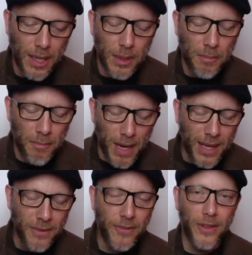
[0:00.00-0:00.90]
My
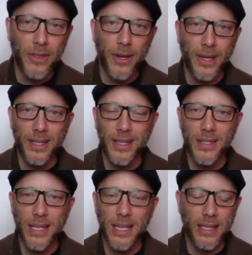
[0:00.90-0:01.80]
thought is
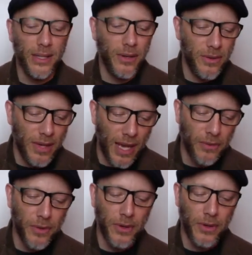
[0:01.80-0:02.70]
that you're
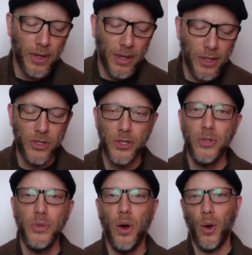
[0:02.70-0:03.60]
never
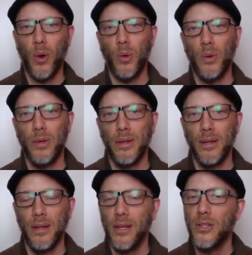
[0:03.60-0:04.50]
too old
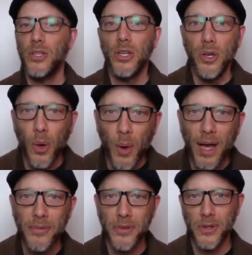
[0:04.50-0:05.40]
to go
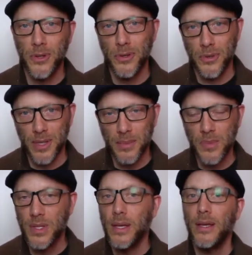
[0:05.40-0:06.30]
after your
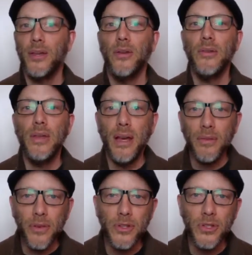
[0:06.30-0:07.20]
dreams. You're
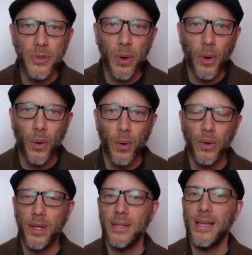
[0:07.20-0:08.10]
never too
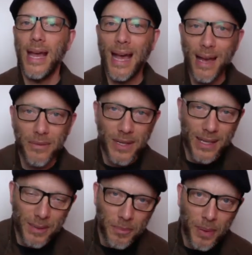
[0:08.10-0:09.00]
old to have an
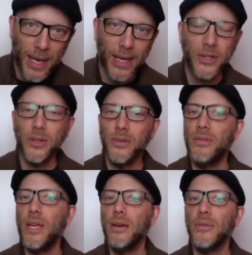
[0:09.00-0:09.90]
impact. You're
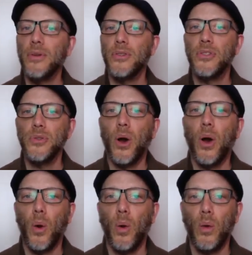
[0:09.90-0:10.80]
never too
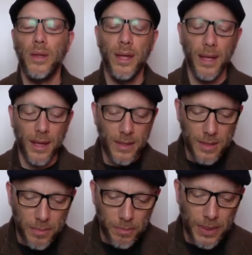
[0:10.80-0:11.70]
old
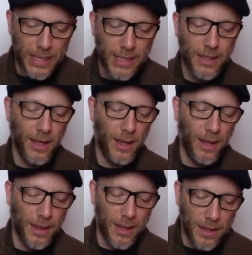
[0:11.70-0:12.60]
to be
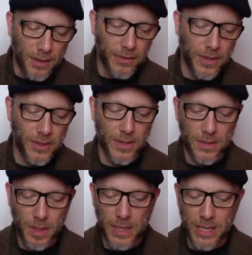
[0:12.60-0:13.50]
the difference in
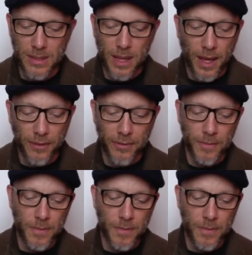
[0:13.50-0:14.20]
somebody's life.